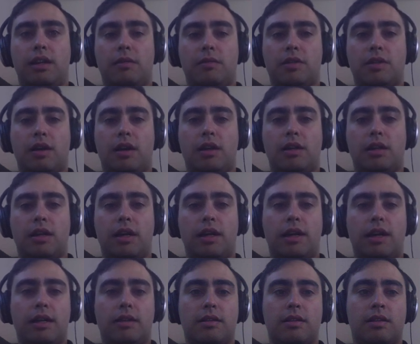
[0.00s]
Amazon, I
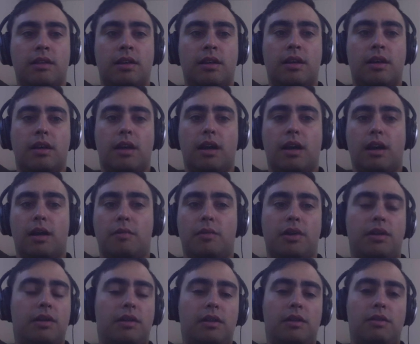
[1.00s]
guess.
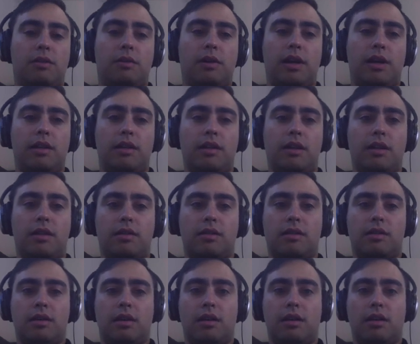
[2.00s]
But either way,
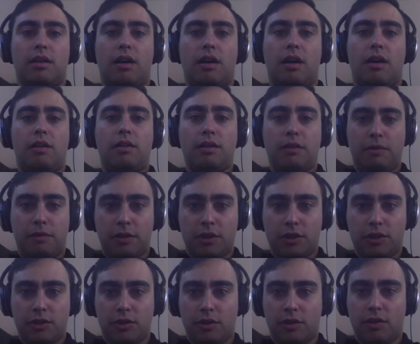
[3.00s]
it's
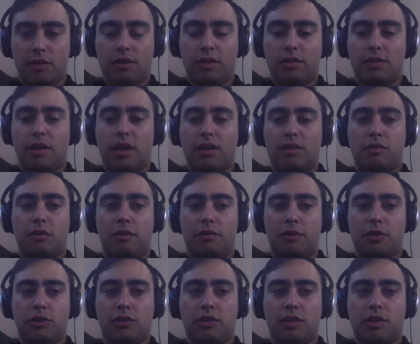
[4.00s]
unofficial, not
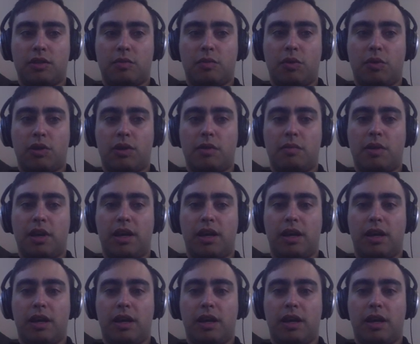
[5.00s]
officially supported by